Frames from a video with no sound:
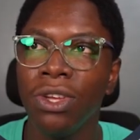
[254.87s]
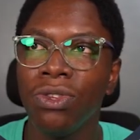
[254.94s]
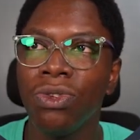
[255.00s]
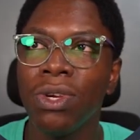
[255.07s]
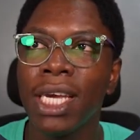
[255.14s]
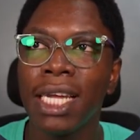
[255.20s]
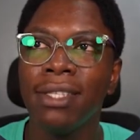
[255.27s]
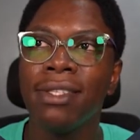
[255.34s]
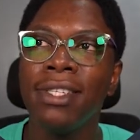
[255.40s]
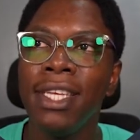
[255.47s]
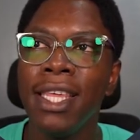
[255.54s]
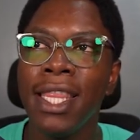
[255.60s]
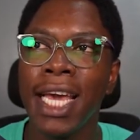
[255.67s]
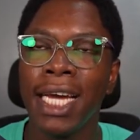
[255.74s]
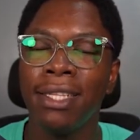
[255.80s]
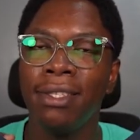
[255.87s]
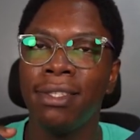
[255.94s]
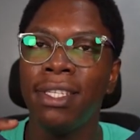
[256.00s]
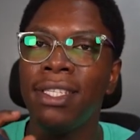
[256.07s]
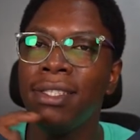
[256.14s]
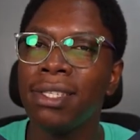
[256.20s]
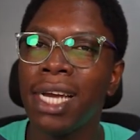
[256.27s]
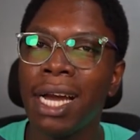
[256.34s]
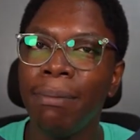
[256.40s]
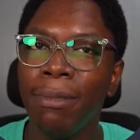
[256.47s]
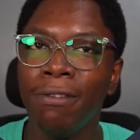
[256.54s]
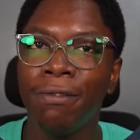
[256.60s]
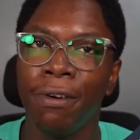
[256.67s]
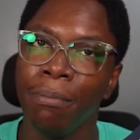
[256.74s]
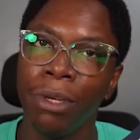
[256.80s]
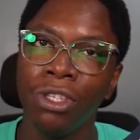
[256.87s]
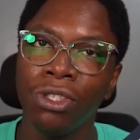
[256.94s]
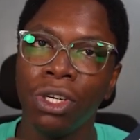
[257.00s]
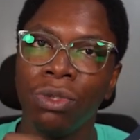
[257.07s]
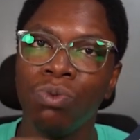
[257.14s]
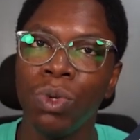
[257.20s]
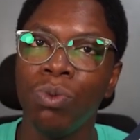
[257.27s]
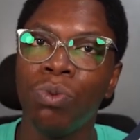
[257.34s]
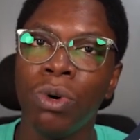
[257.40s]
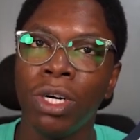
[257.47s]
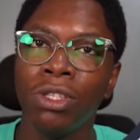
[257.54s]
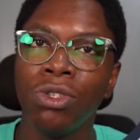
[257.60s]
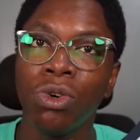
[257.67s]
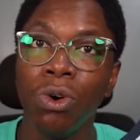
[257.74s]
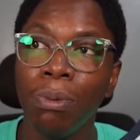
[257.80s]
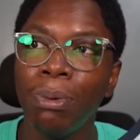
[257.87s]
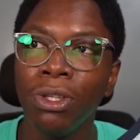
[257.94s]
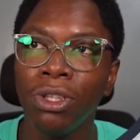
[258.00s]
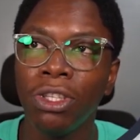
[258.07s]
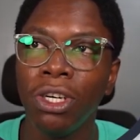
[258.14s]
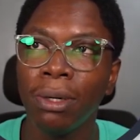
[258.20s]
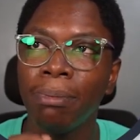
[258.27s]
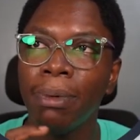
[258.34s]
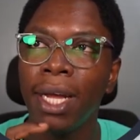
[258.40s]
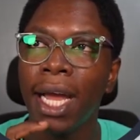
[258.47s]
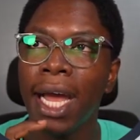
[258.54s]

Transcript: you can see that the tab information we want opened up